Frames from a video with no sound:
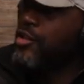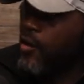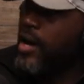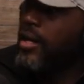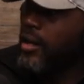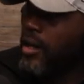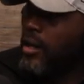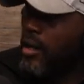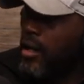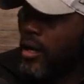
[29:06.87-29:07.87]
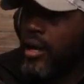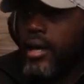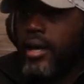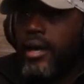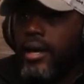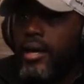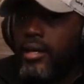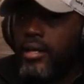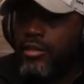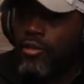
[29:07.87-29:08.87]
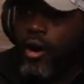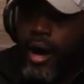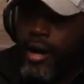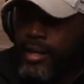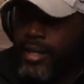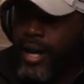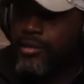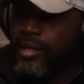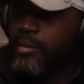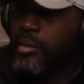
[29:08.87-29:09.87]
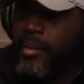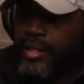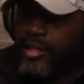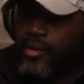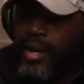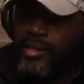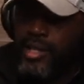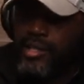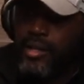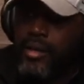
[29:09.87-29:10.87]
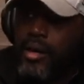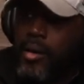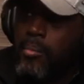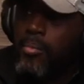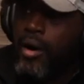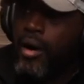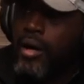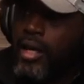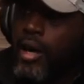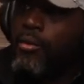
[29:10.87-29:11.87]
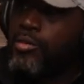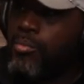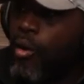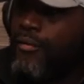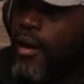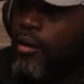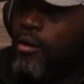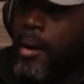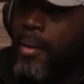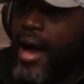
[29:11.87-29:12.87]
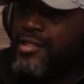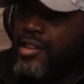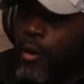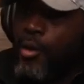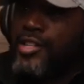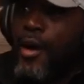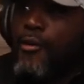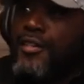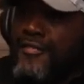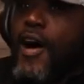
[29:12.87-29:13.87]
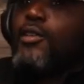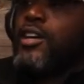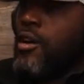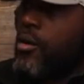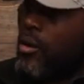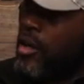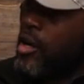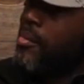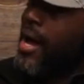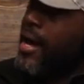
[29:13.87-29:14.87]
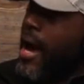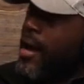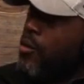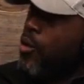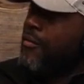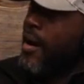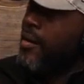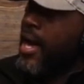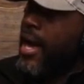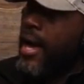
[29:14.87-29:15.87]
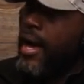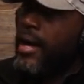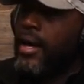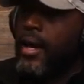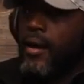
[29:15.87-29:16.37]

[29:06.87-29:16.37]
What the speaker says: to training. And so then I was able to make the transition. But it was more following my passion. I wish I would have found it earlier, but I don't know if I would have had,